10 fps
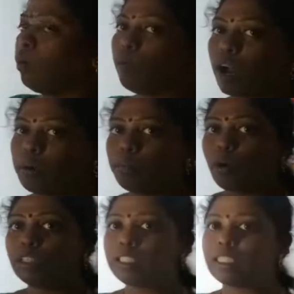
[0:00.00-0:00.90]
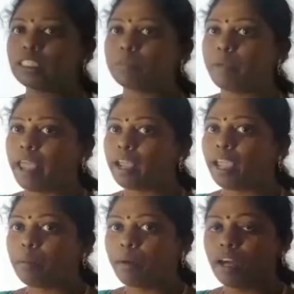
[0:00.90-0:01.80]
what bones it is
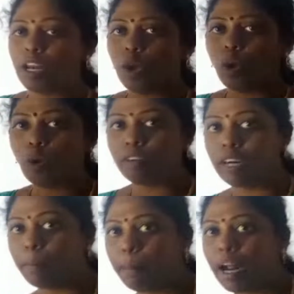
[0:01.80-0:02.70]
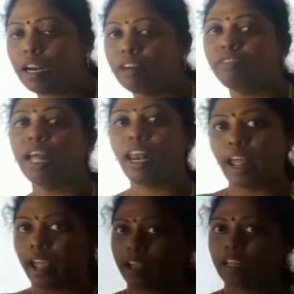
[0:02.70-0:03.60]
making the lower part of the
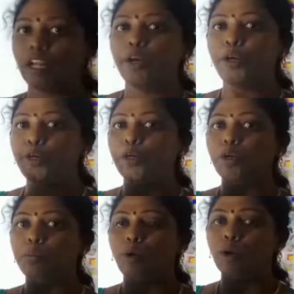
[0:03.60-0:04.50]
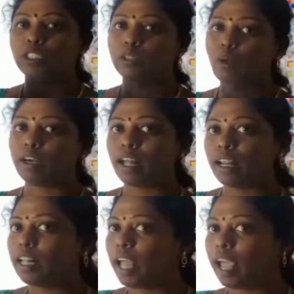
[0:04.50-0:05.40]
leg? Two bones. What
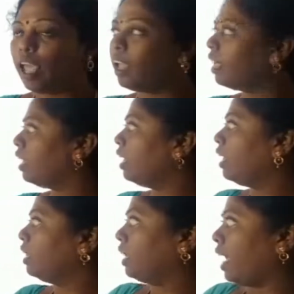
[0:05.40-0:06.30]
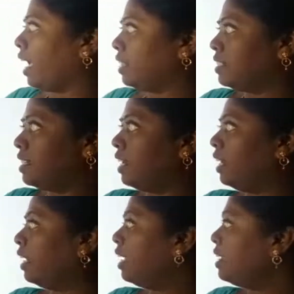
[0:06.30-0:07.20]
are they? The answer
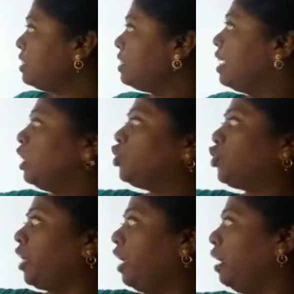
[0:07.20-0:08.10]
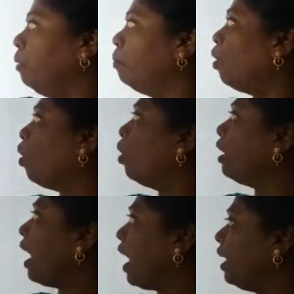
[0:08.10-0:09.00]
is shin
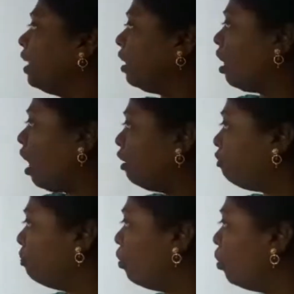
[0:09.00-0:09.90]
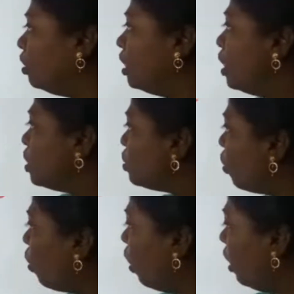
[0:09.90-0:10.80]
bone and the calf bone.
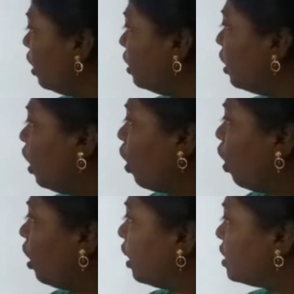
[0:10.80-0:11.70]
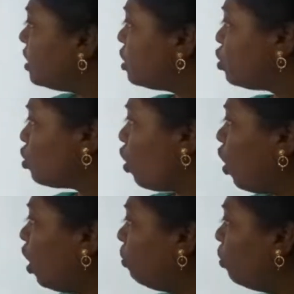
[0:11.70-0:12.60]
So, the longest
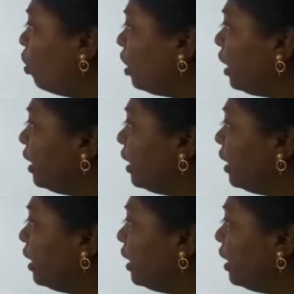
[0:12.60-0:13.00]
strong bone